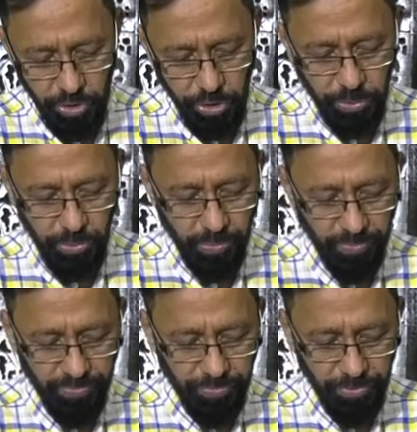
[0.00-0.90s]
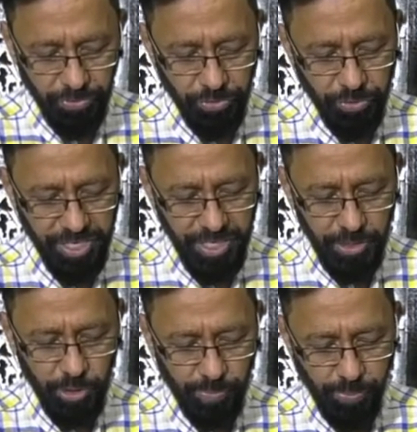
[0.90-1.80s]
to 3
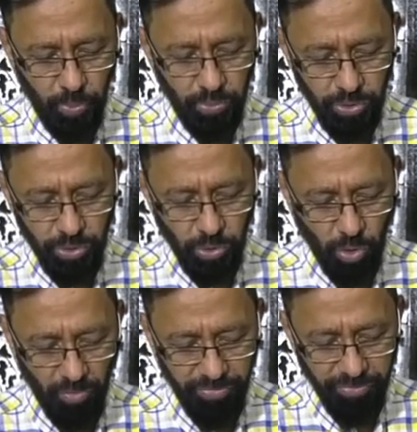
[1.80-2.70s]
spoons of